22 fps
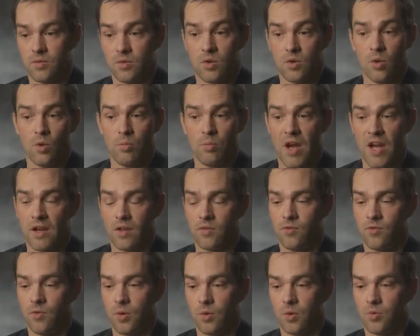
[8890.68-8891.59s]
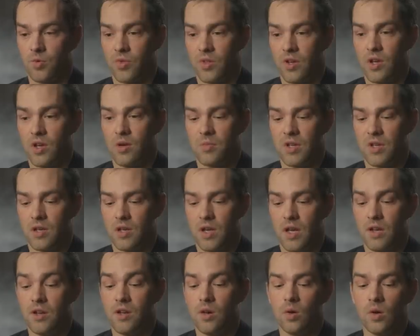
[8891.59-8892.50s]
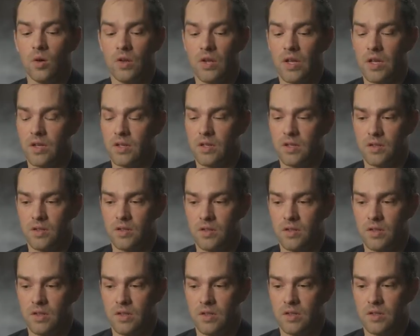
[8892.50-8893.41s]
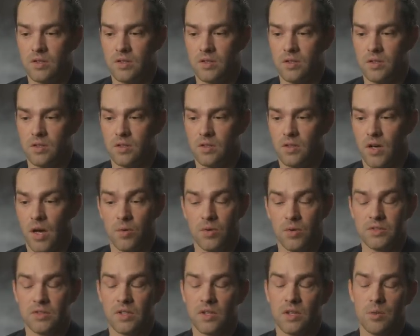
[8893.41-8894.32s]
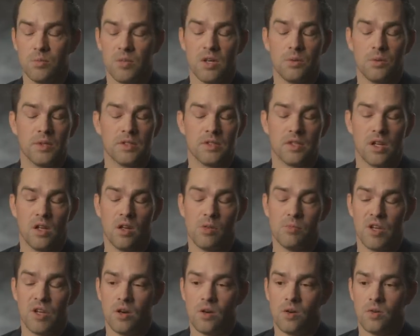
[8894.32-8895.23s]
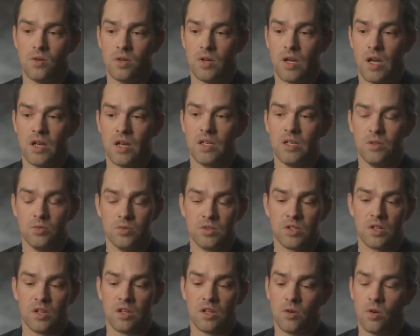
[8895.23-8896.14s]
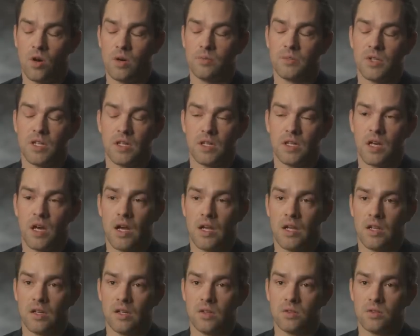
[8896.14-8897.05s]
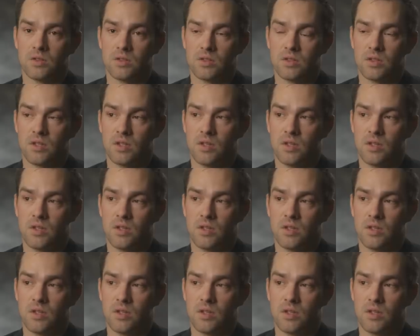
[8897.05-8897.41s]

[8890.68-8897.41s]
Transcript: going back and forth with him and knowing that I wasn't going to be able to tell him no, and he was going to go up and get Gallegos.